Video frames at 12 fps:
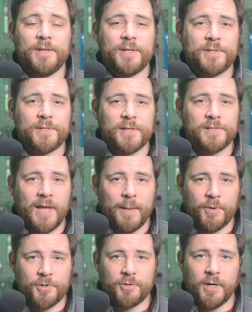Tesla
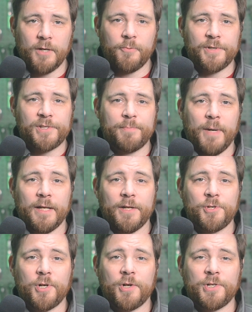Cybertruck was
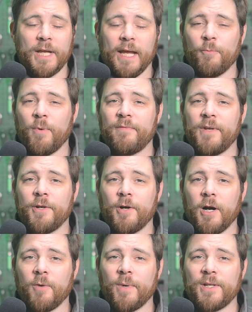spotted charging a Rivian
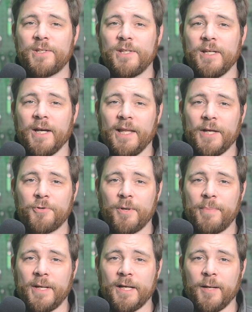R1T
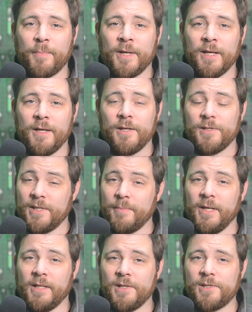electric pickup,
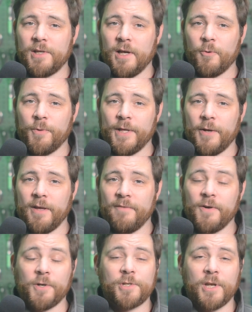seemingly stuck without a
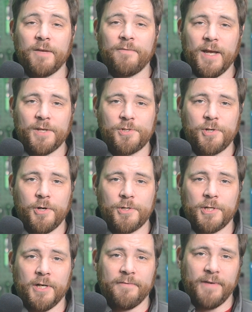functioning fast
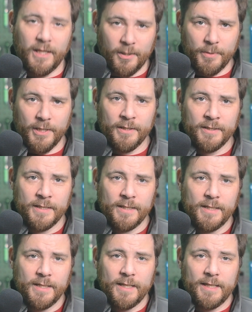charger available.
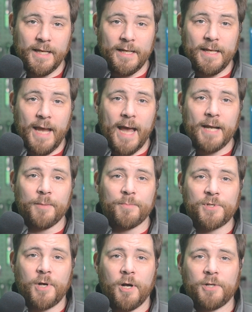Kitty
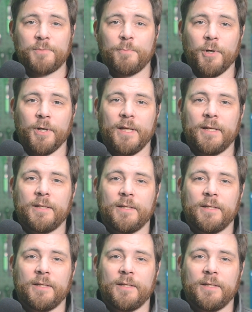Adams Hawksbergen,